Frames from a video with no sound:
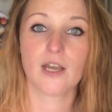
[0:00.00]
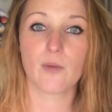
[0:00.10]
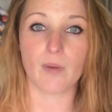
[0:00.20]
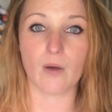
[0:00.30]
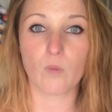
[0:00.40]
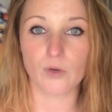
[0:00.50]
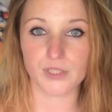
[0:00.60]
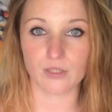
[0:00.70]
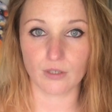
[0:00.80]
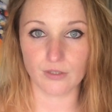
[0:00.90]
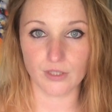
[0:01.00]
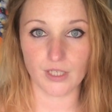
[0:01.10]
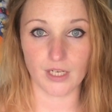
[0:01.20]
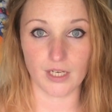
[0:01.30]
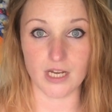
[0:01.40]
but what's included
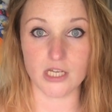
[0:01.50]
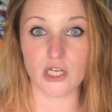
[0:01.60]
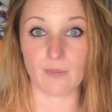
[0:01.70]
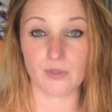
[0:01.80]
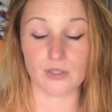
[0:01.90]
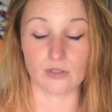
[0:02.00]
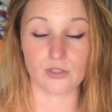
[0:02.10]
in each episode.